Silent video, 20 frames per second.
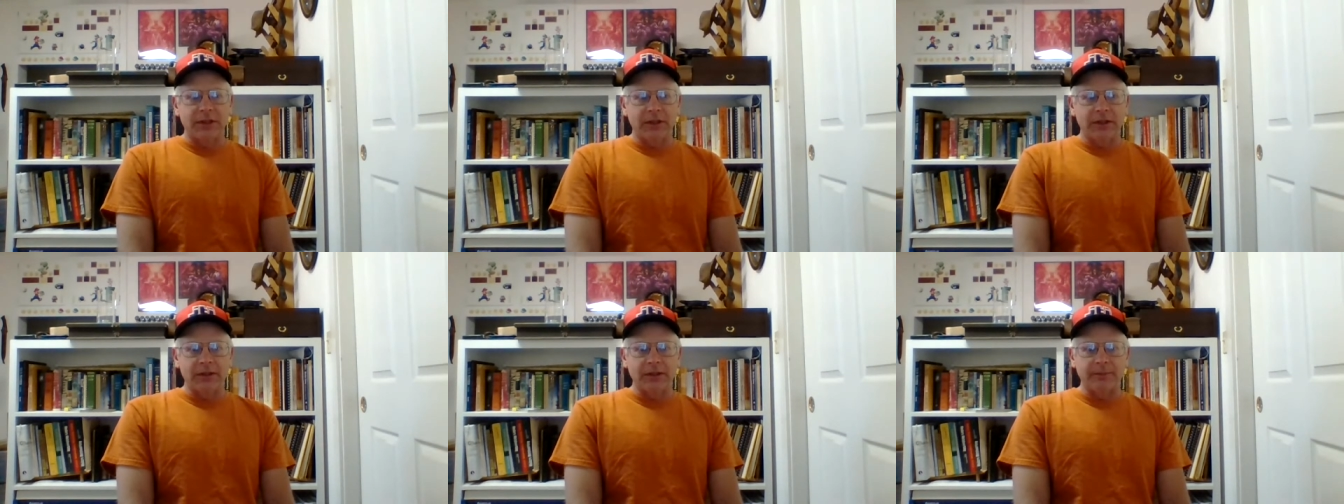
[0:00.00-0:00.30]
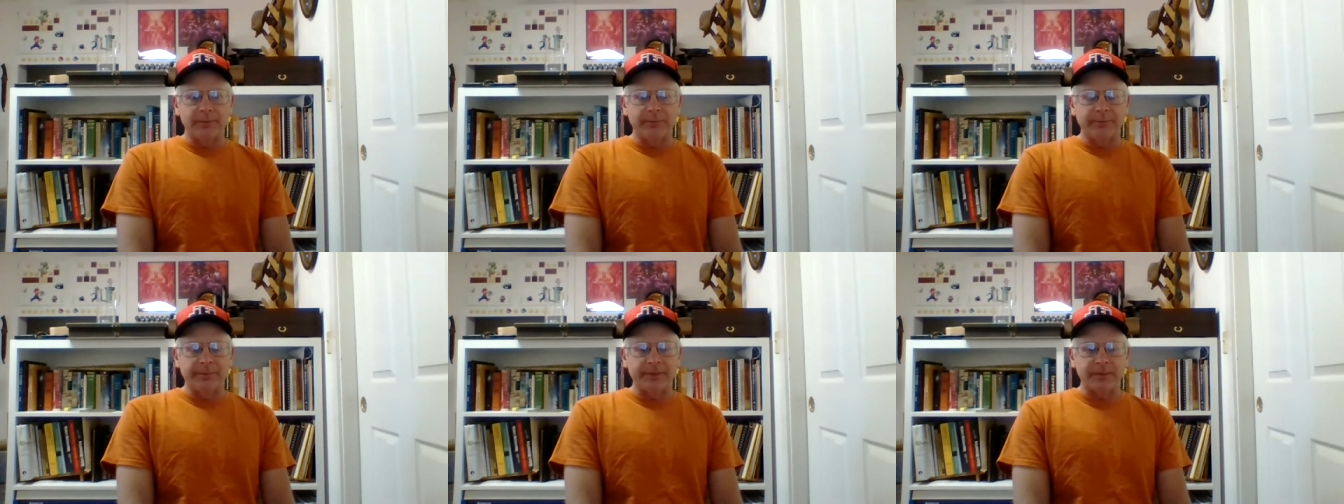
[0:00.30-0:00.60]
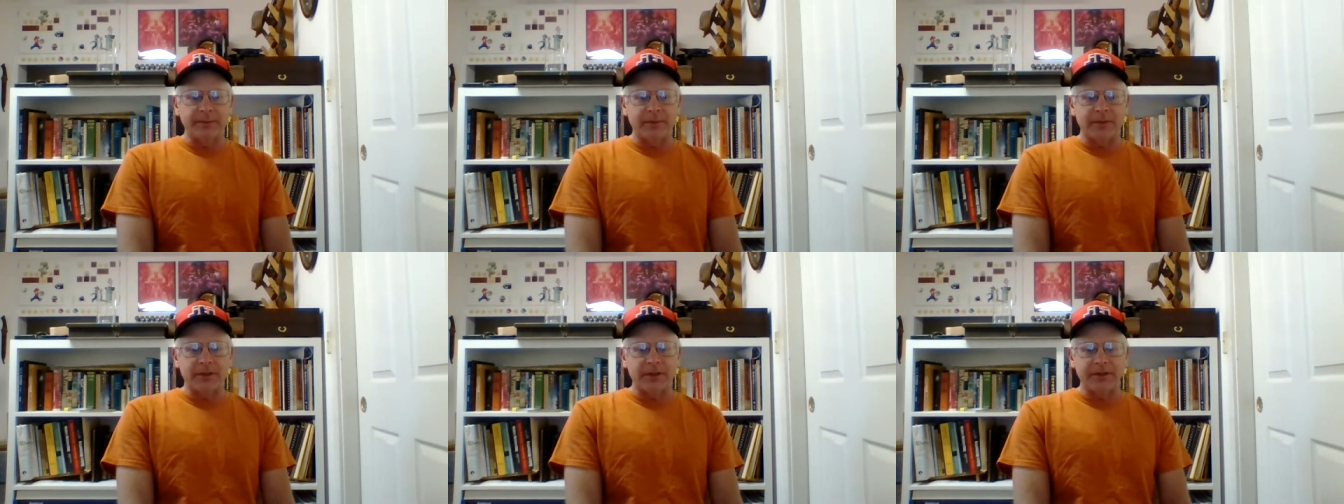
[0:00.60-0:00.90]
Um, put
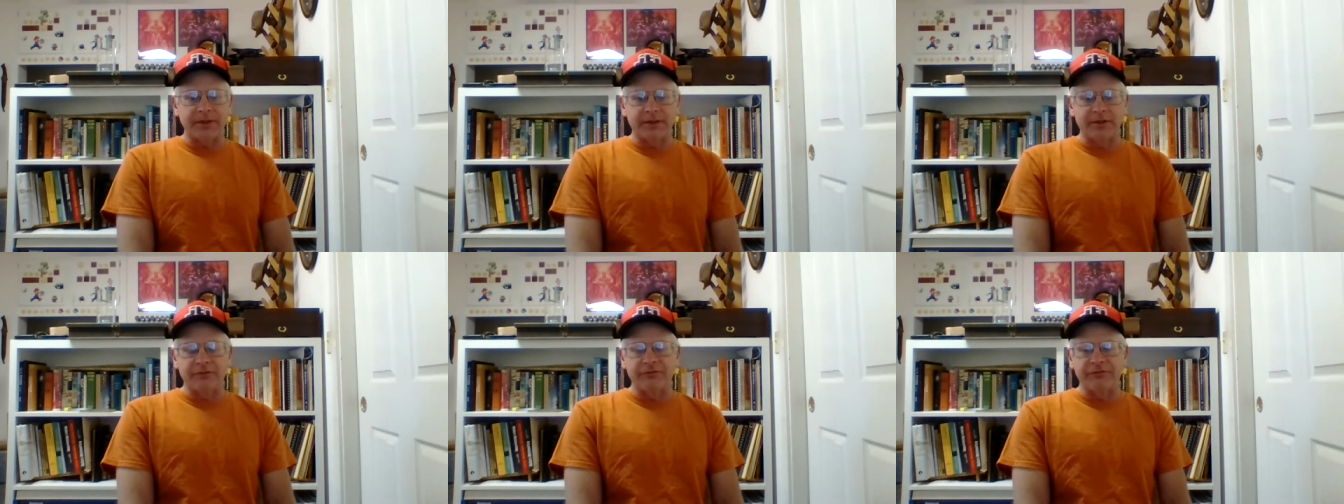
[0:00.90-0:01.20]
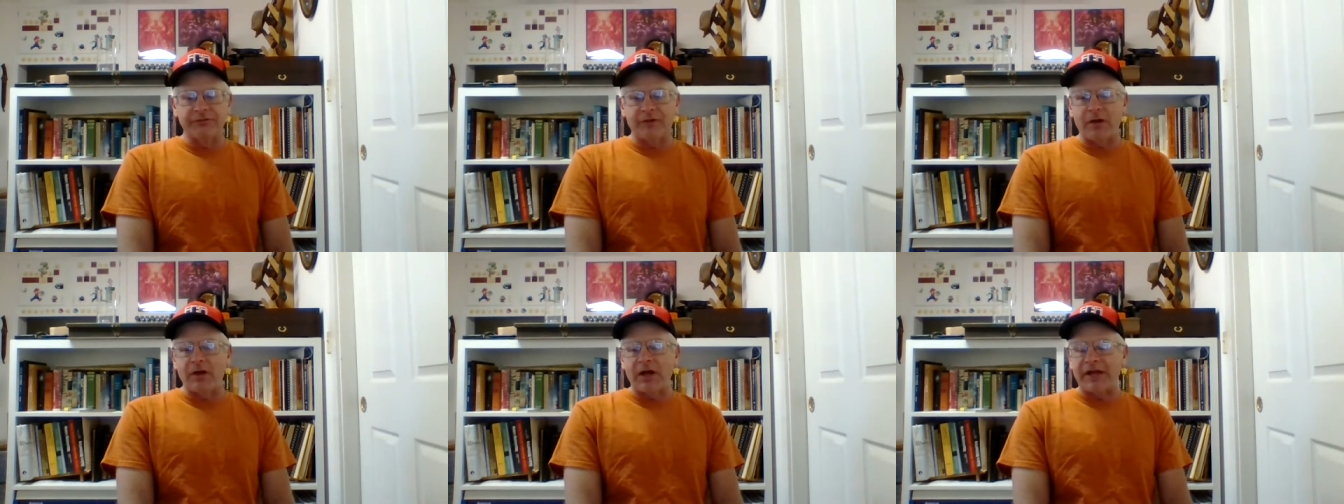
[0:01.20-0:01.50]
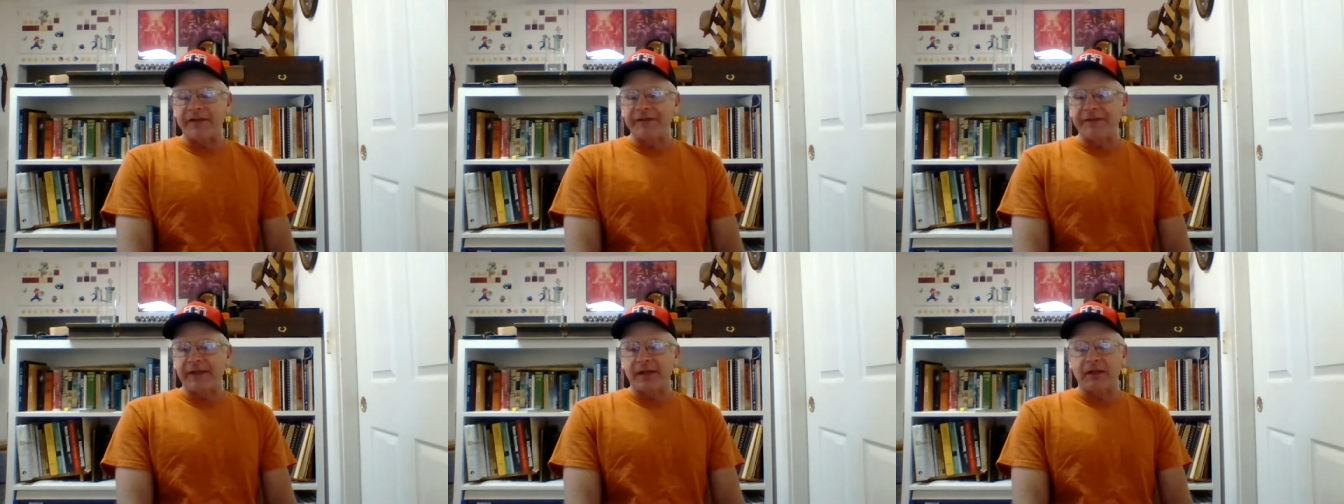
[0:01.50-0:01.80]
them on in the fall.
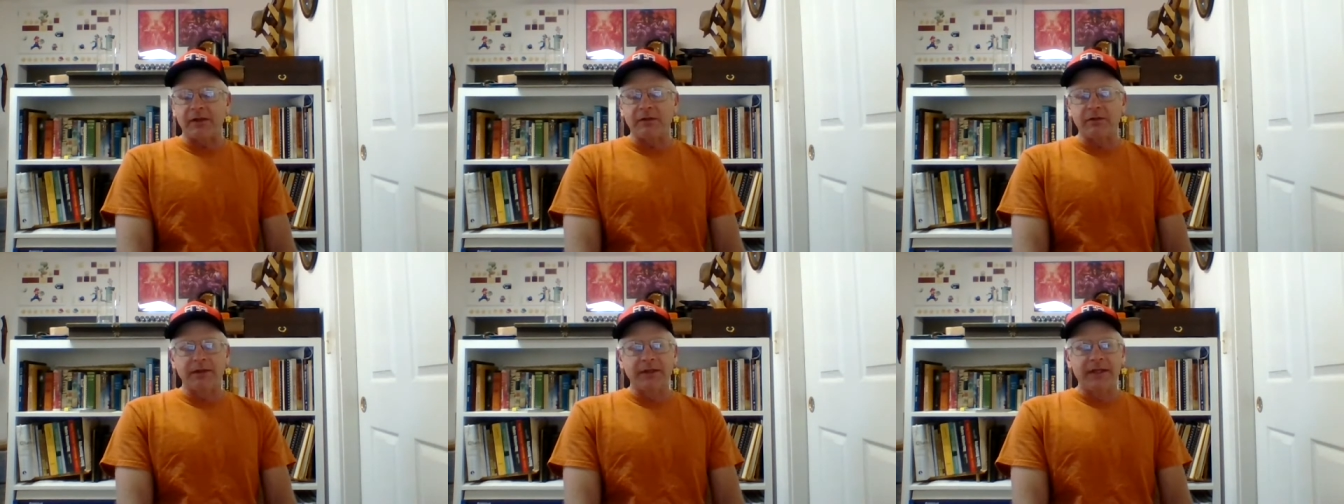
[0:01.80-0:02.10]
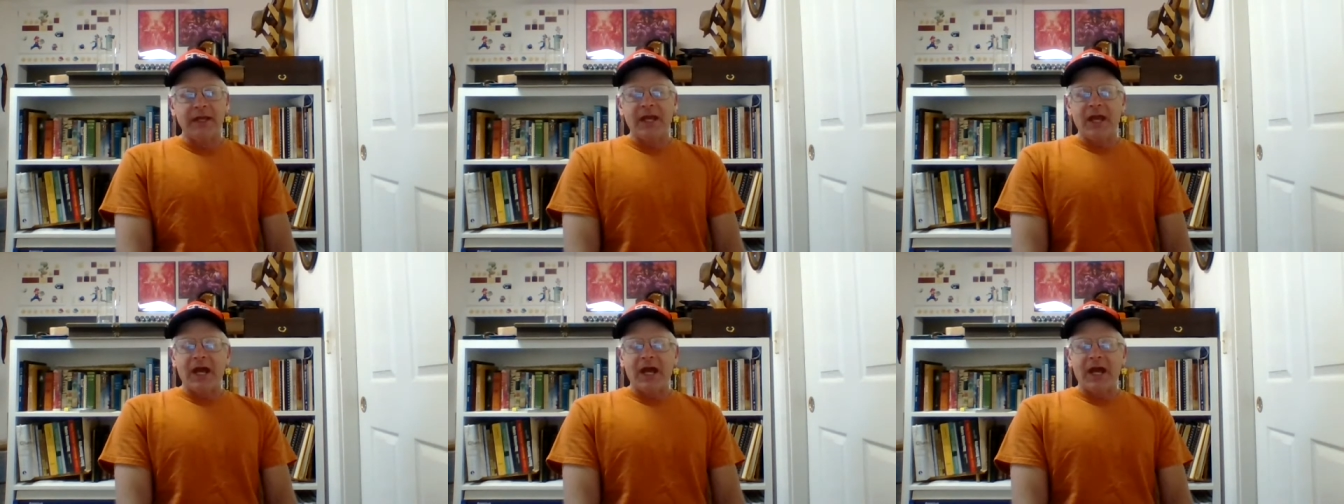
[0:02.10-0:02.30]
I think I'll